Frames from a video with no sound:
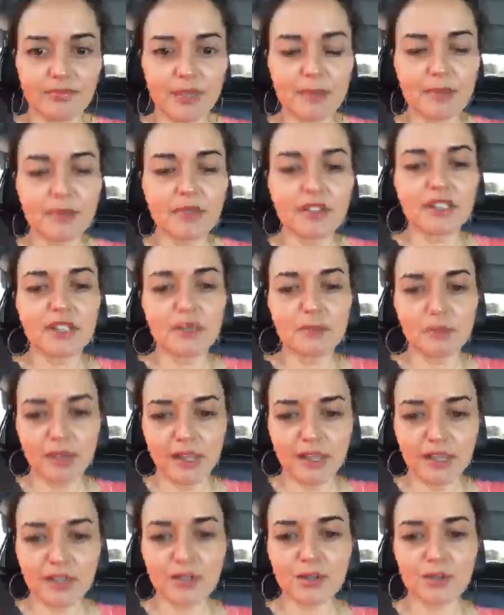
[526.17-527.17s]
People in
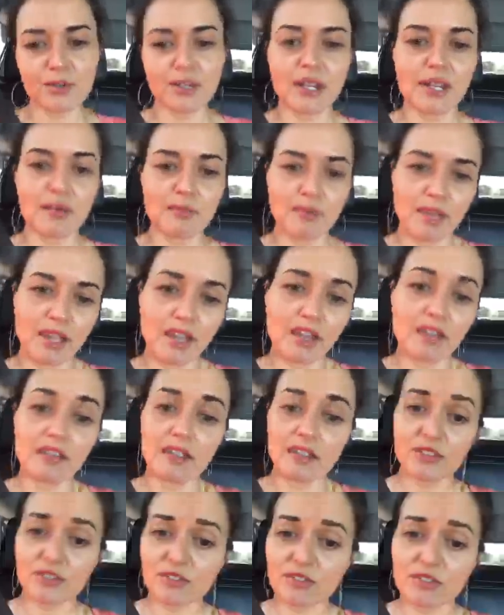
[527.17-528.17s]
pain create pain.
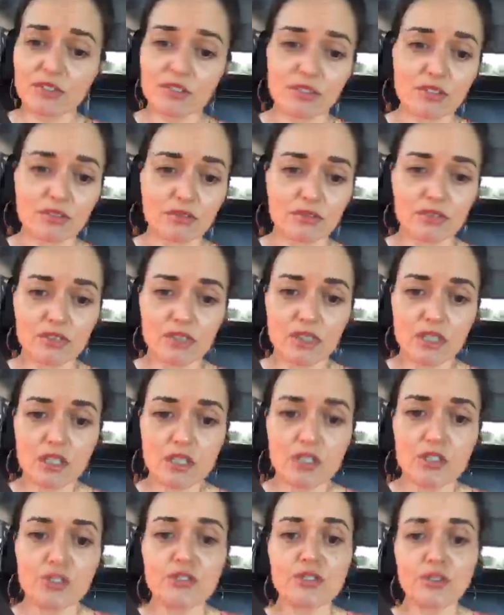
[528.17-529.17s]
That's true.
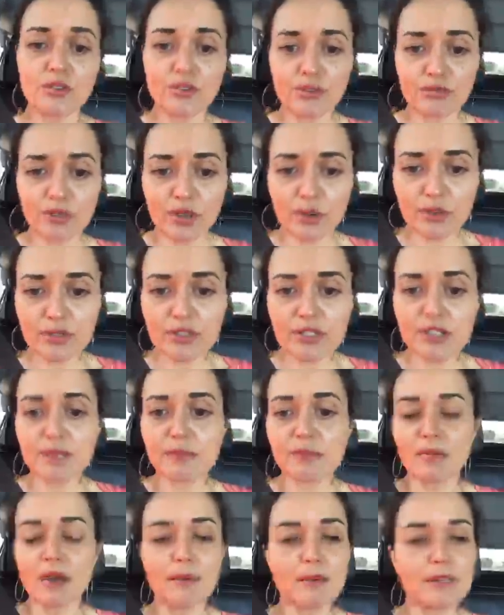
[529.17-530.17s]
Stone throwers is
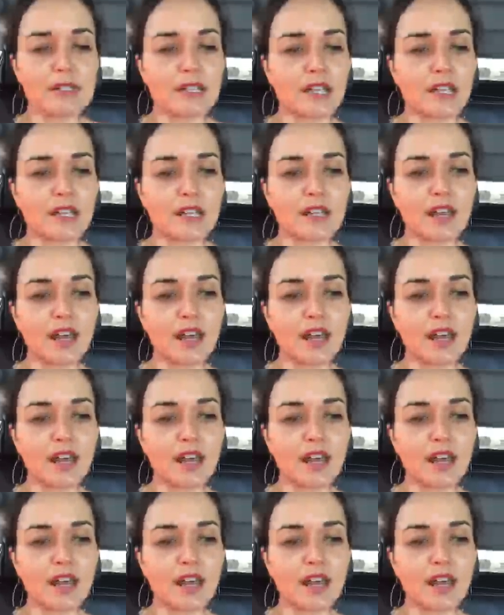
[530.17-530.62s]
a mob mentality.